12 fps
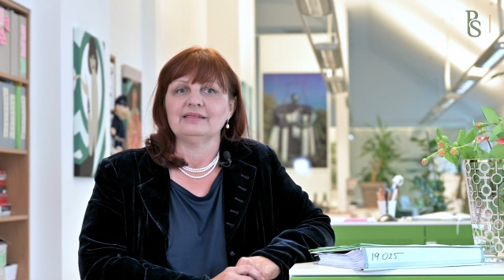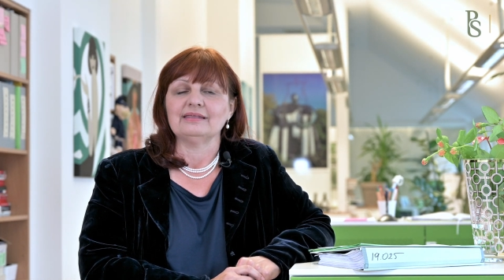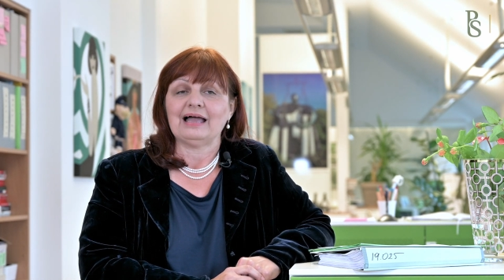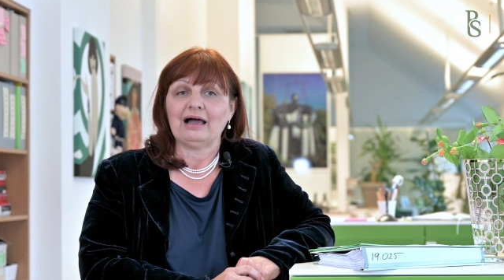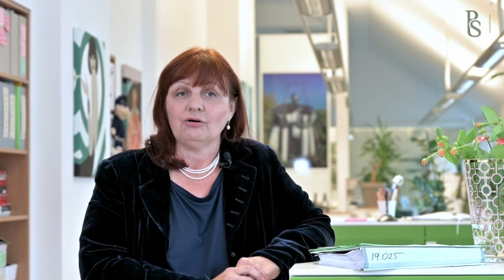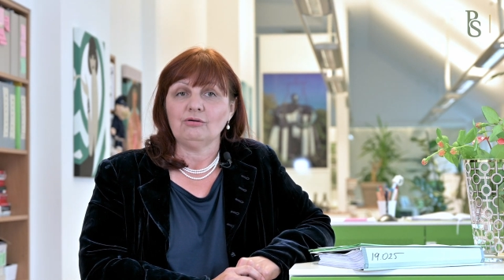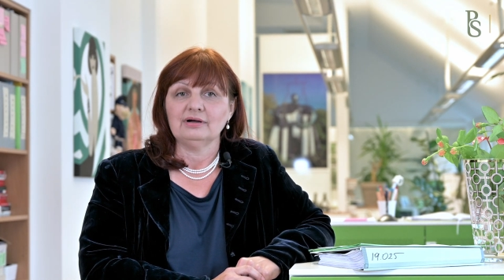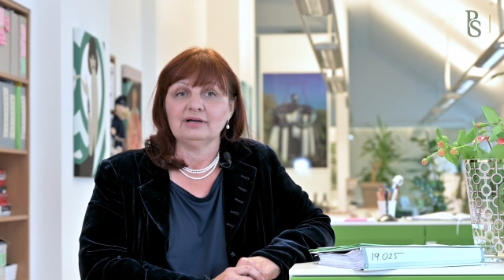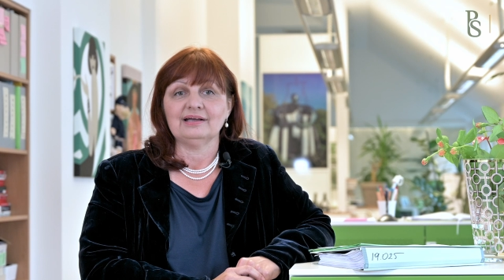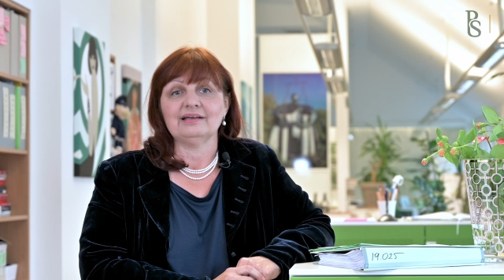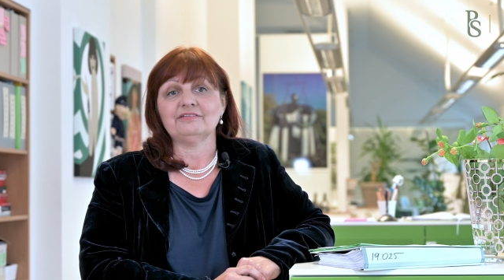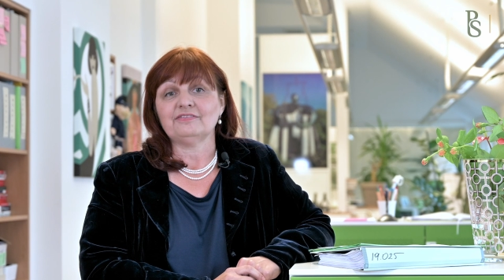Now,
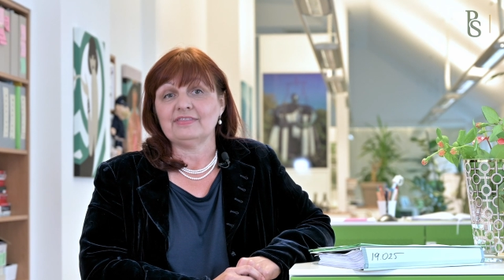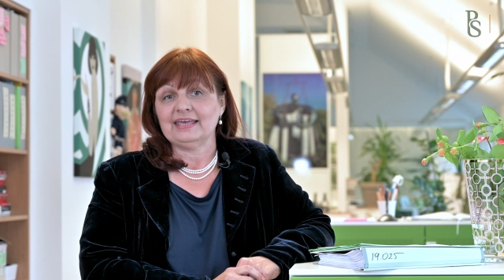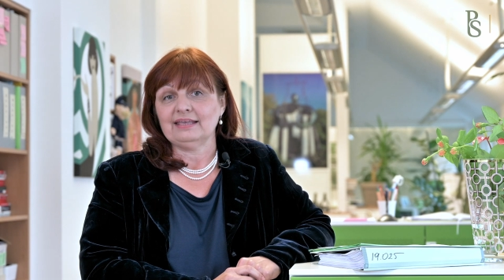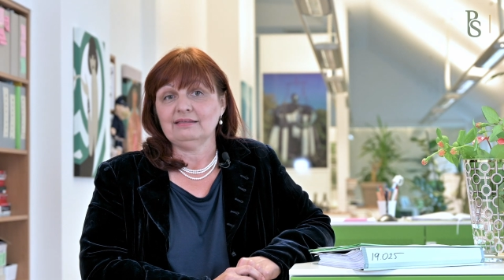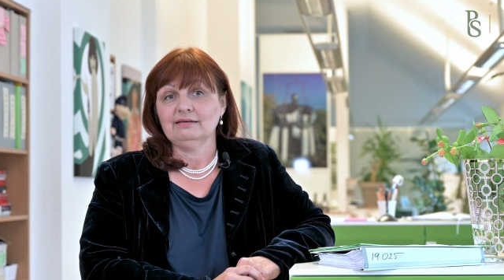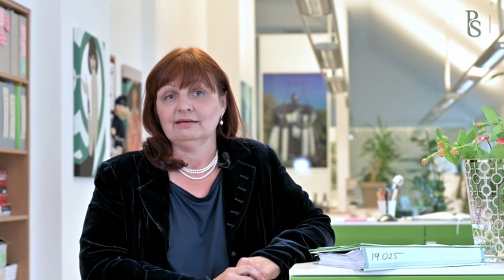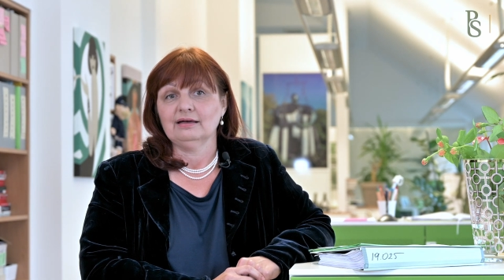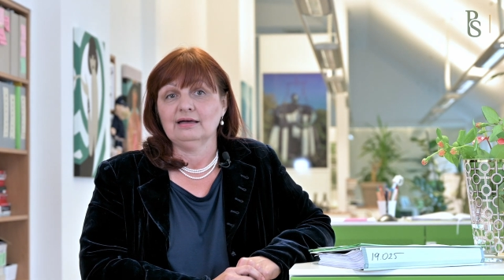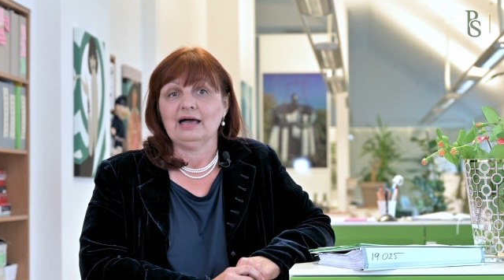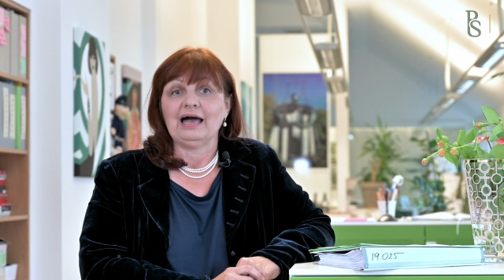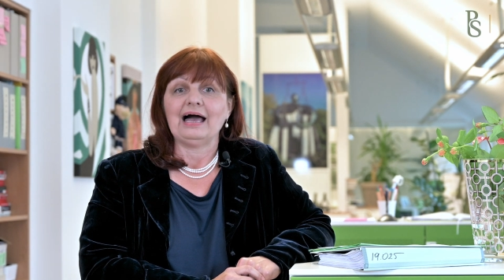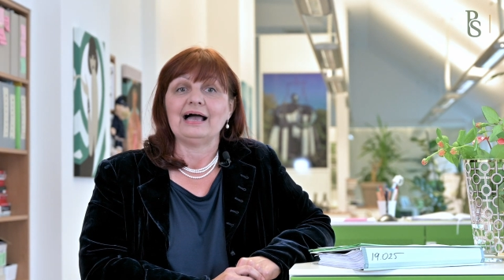as then,
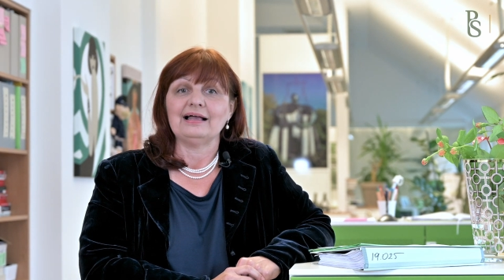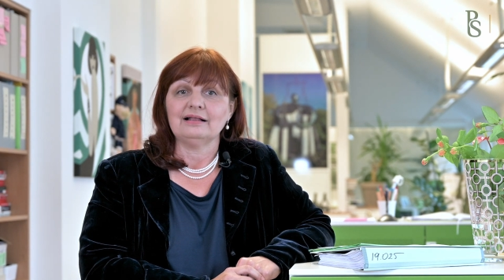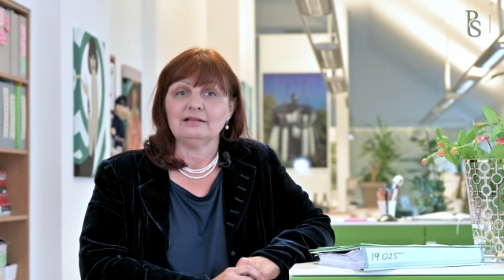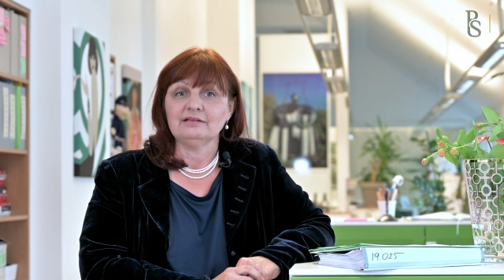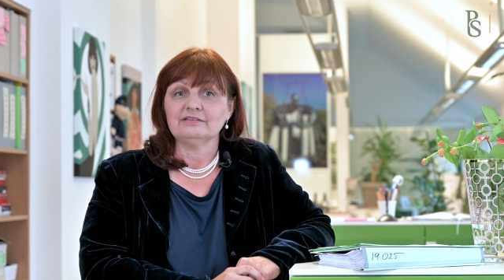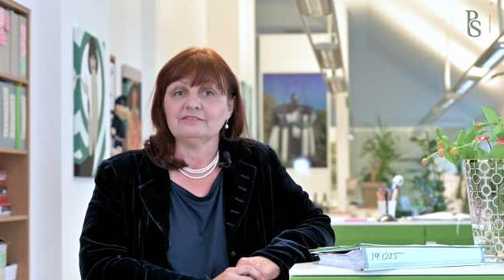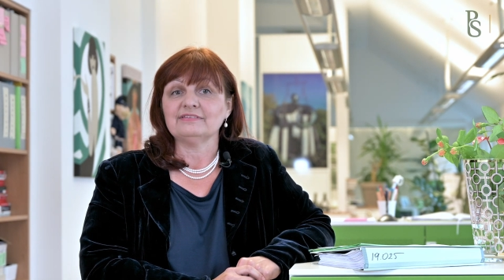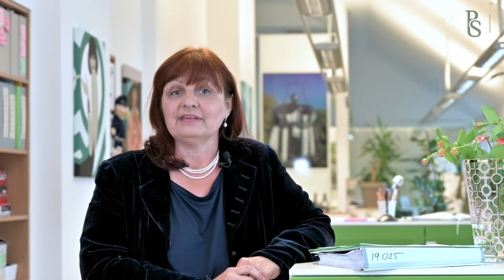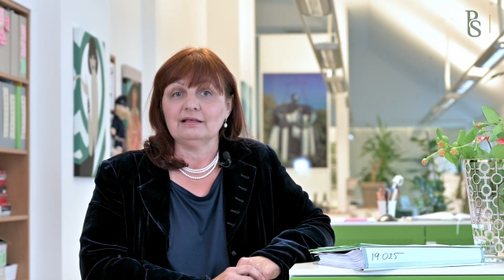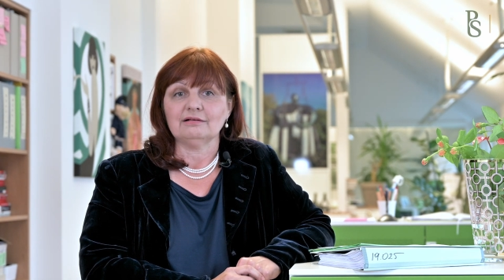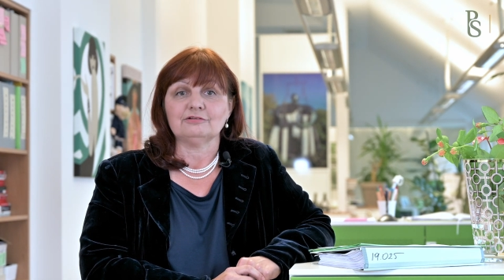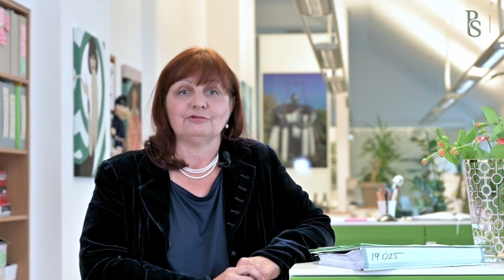I'll
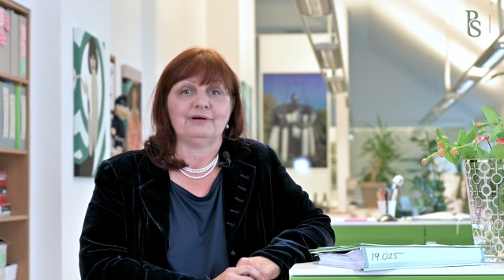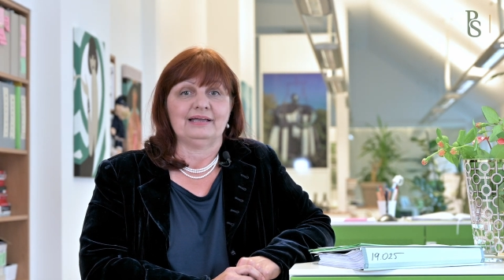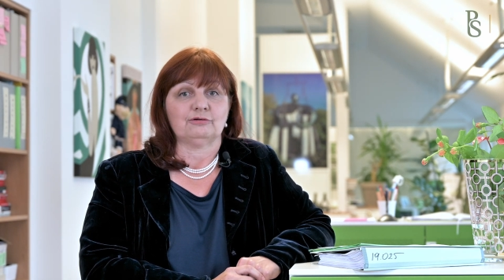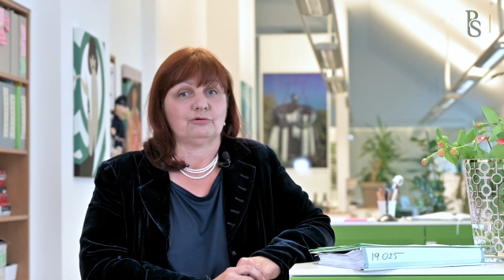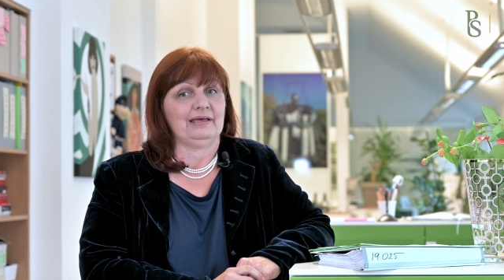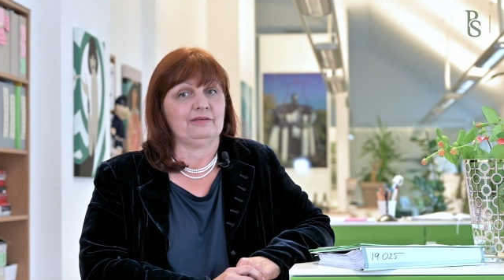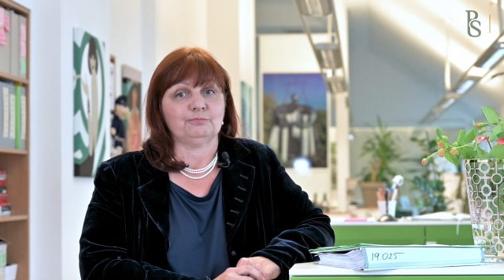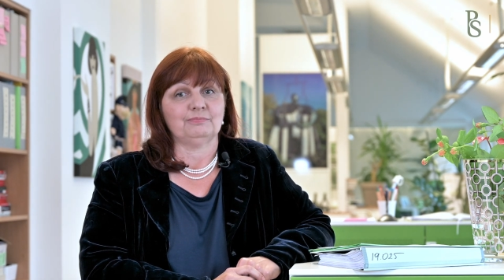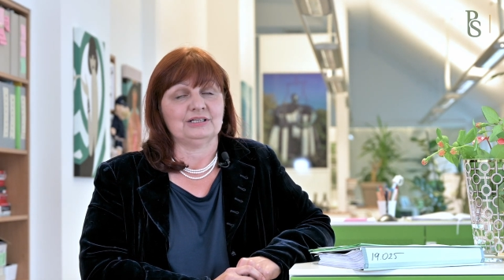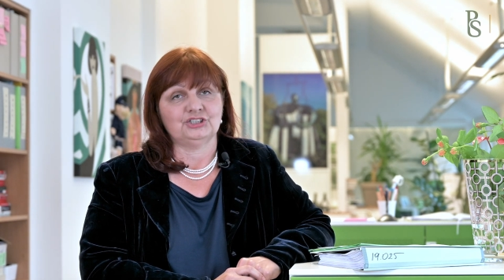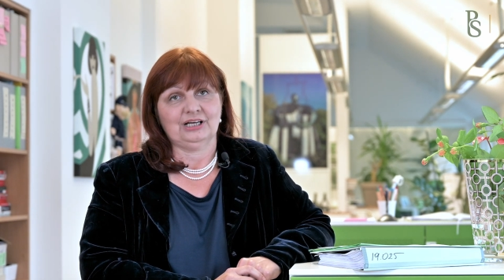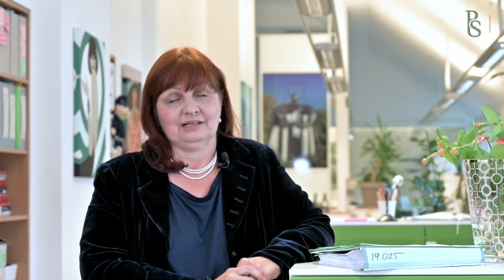still try to grasp
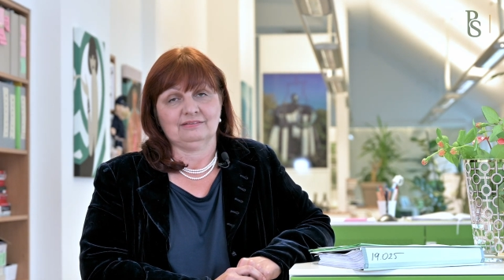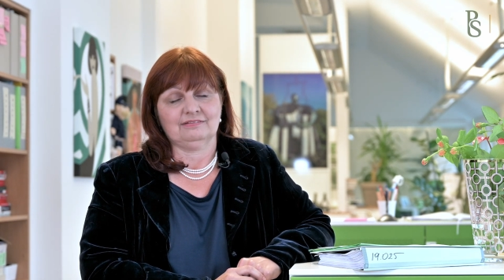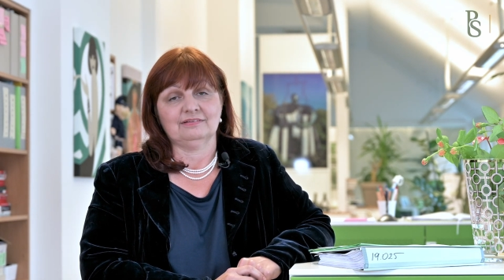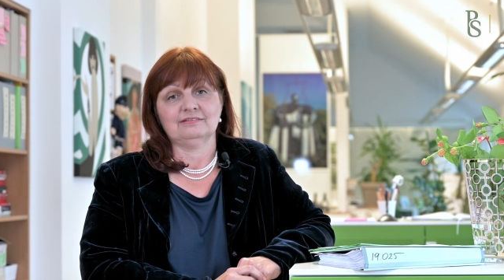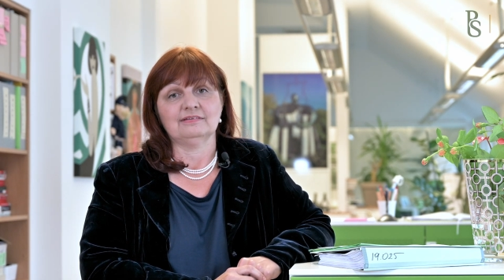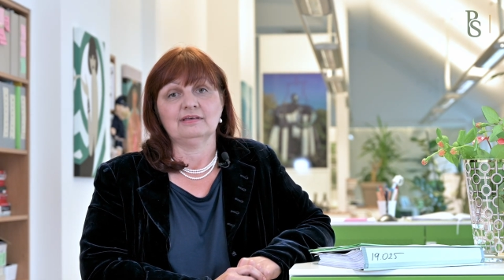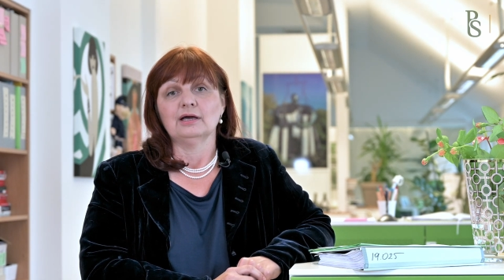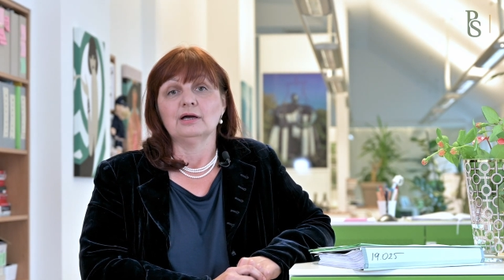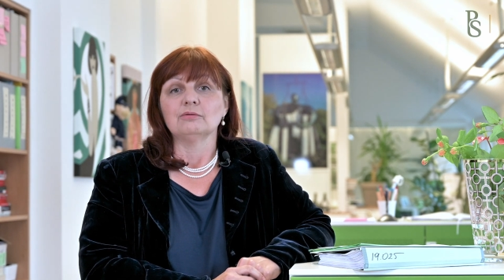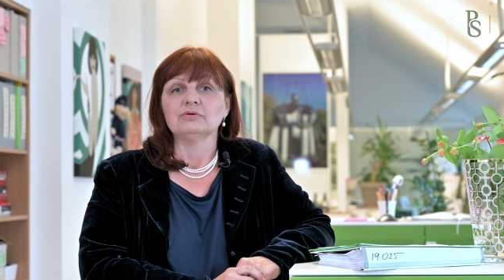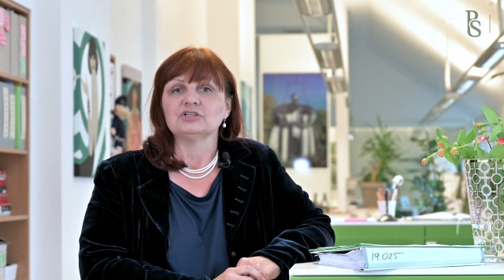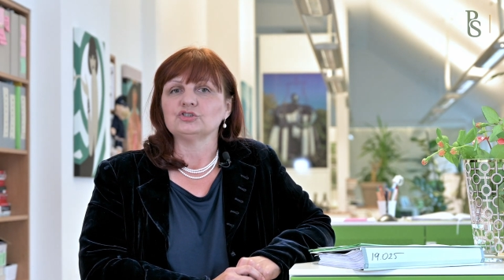my chances,
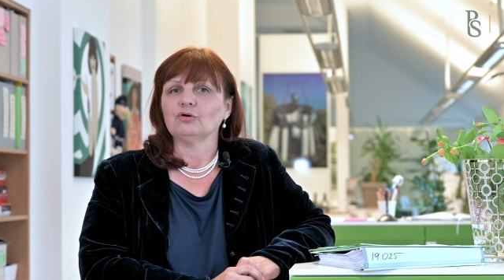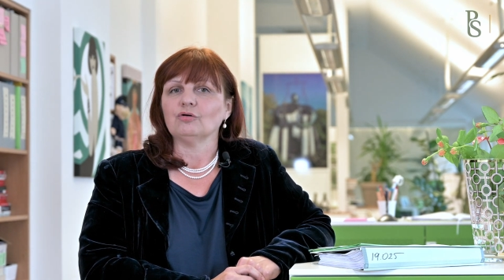which